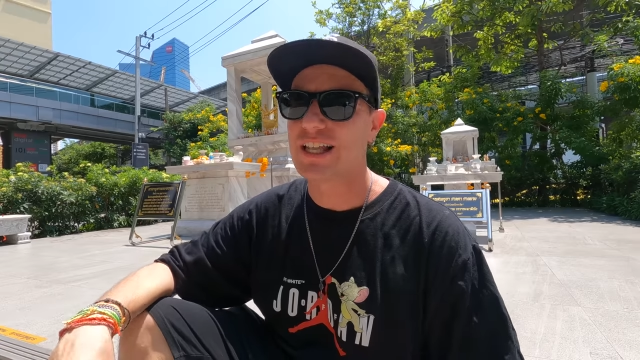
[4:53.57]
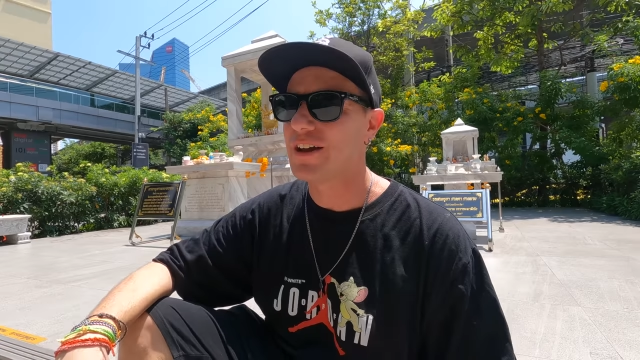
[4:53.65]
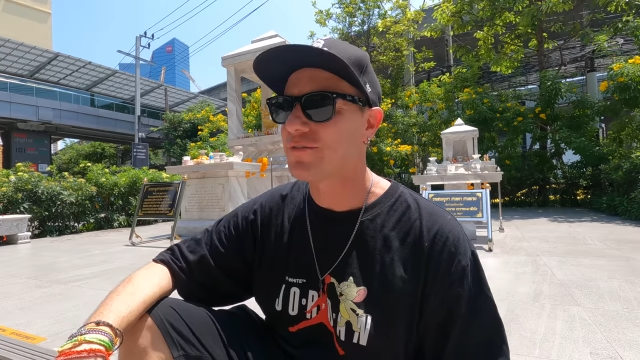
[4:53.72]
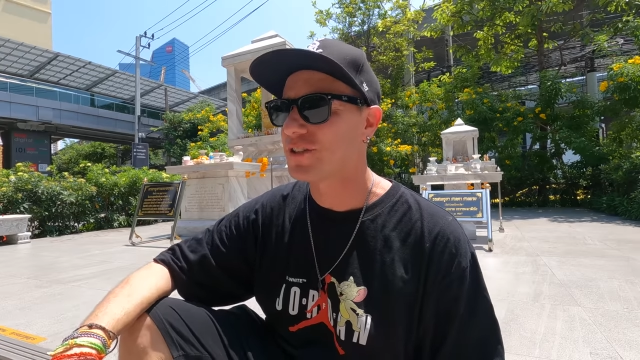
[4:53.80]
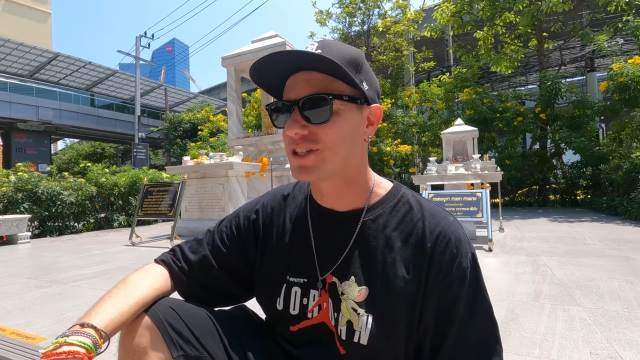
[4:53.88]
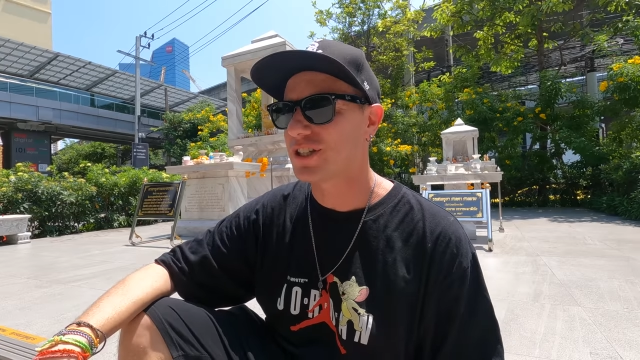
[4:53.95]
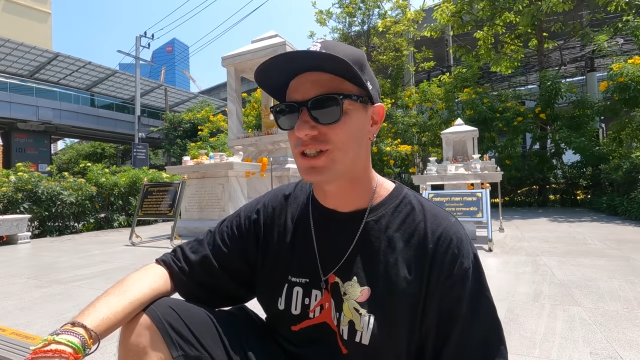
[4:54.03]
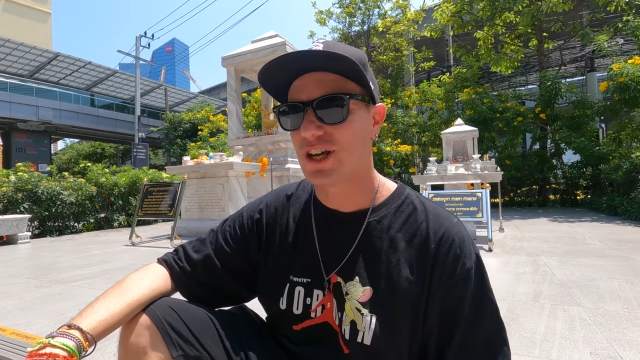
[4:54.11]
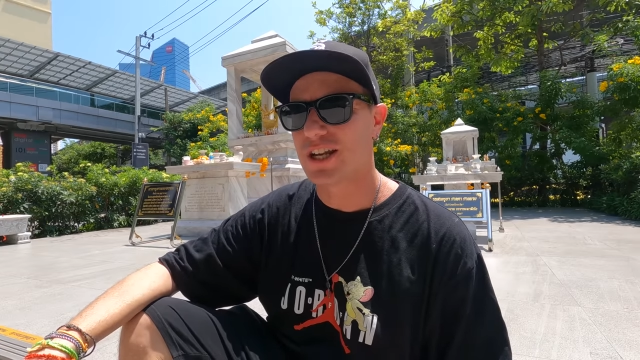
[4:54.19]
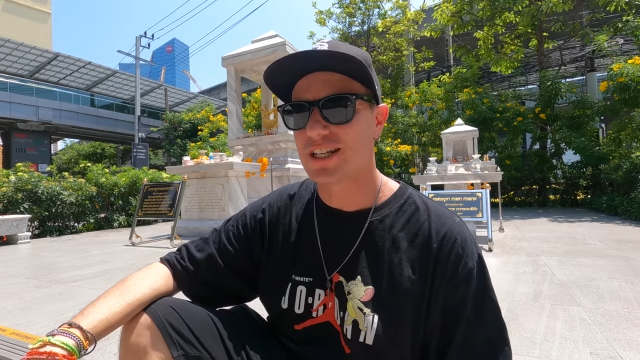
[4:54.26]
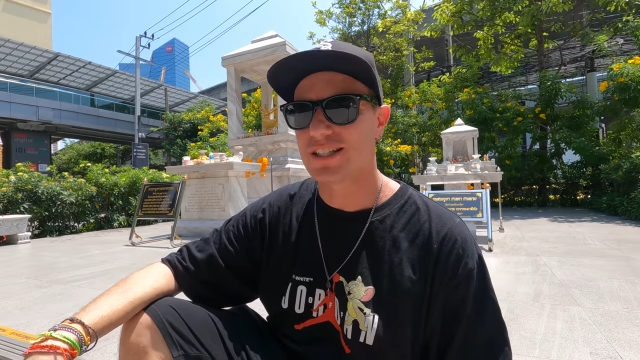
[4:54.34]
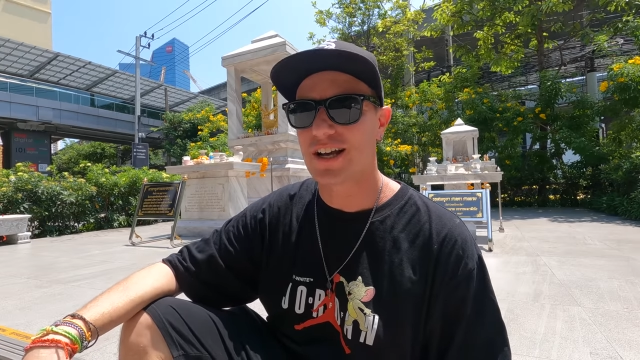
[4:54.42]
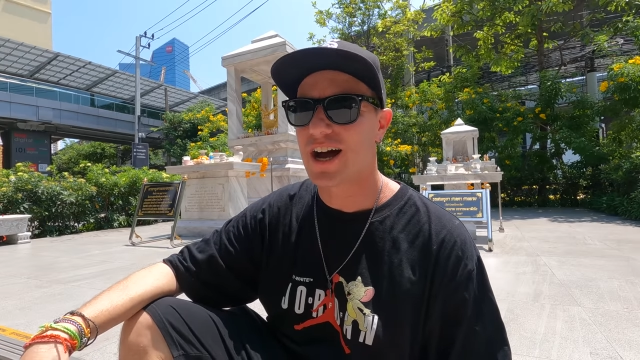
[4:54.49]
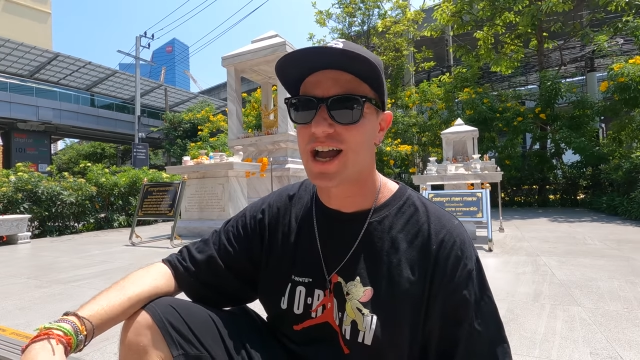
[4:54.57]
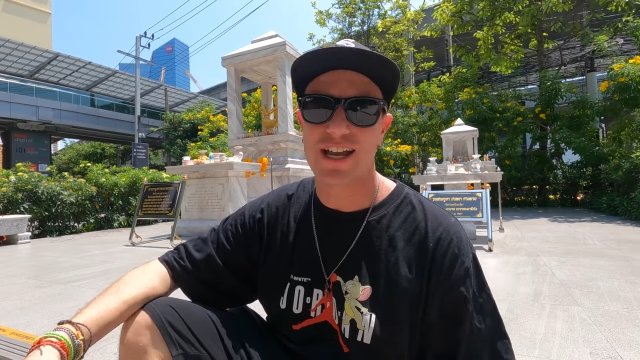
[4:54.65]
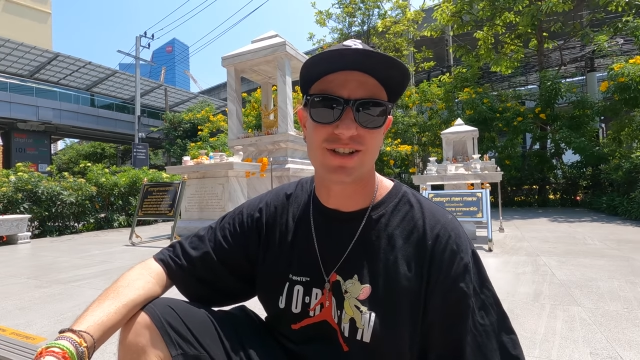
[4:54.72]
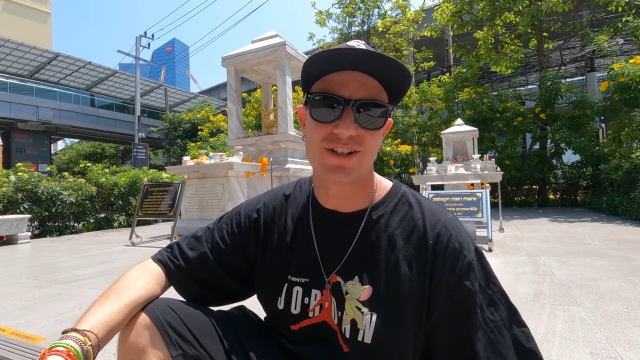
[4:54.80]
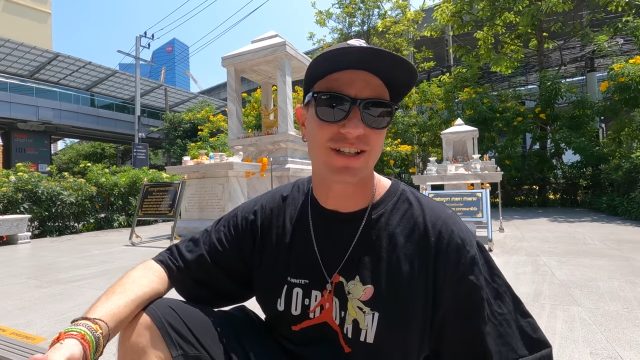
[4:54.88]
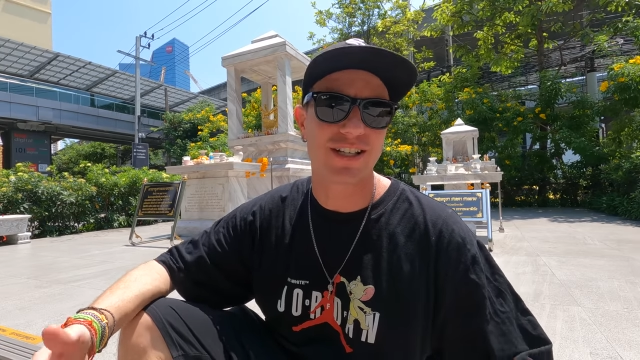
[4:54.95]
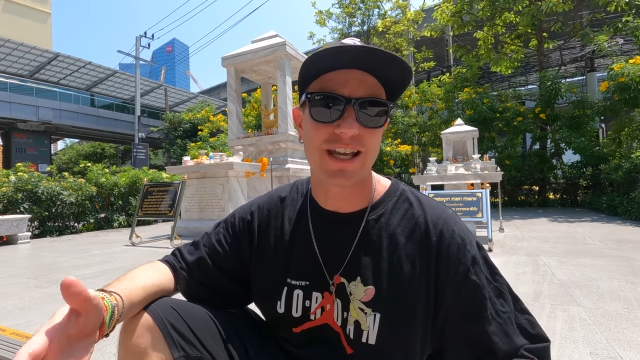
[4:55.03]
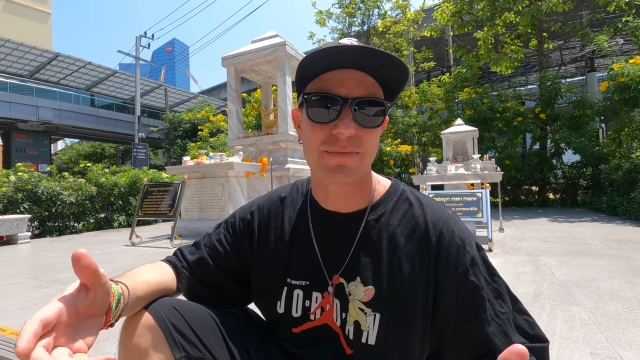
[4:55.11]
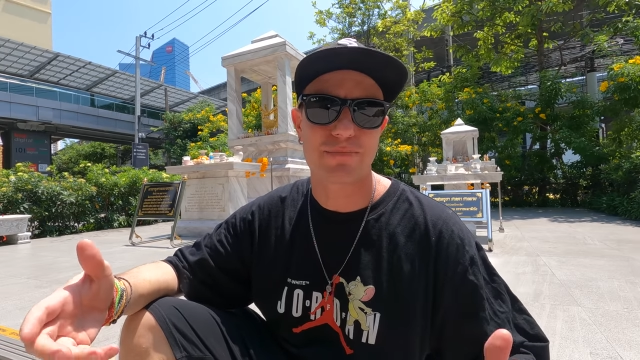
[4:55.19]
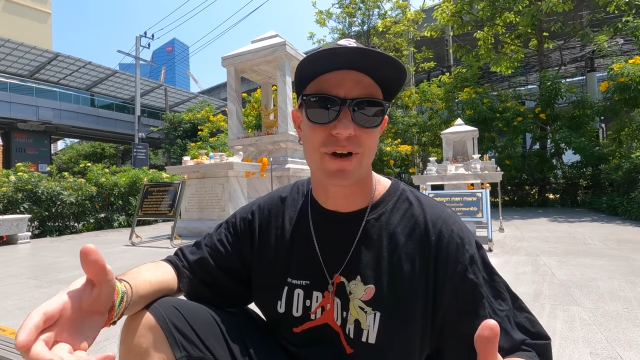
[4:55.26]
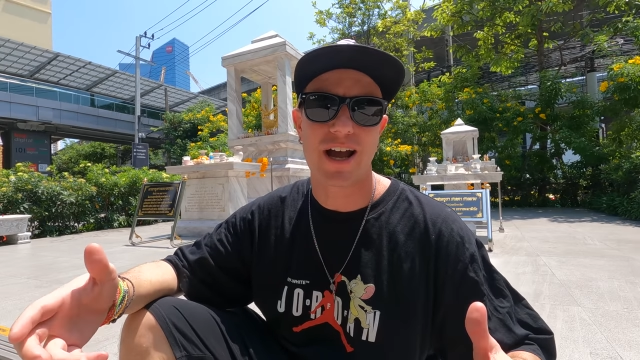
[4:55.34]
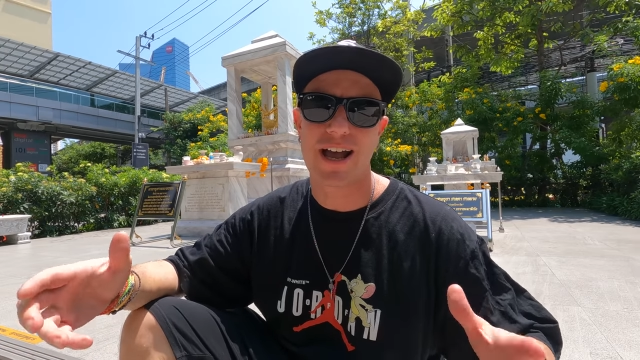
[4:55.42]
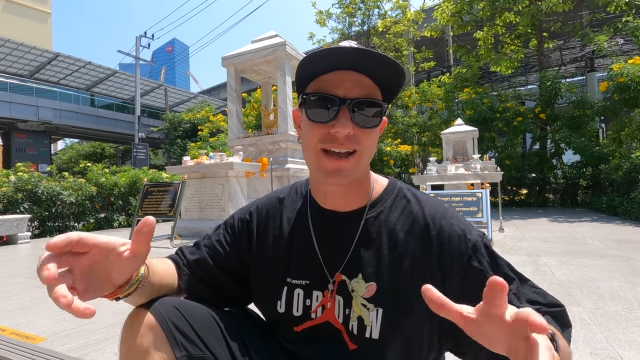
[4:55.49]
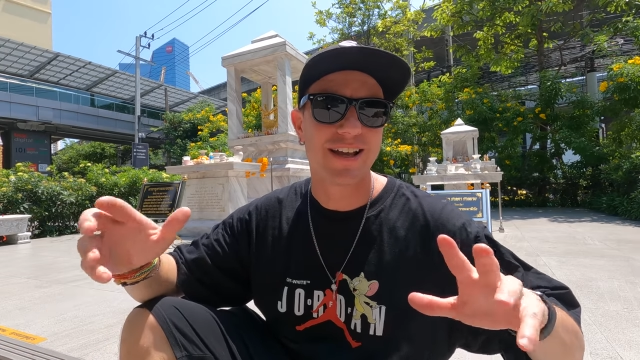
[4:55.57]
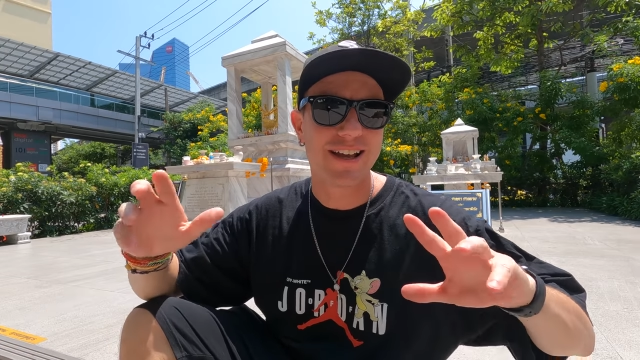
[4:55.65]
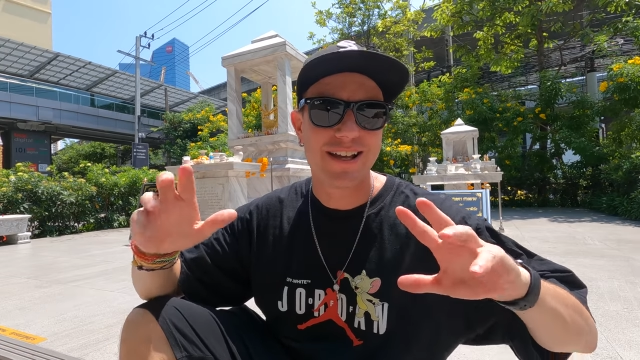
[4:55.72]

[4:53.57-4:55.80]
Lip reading: effort to learning Thai, and you can get by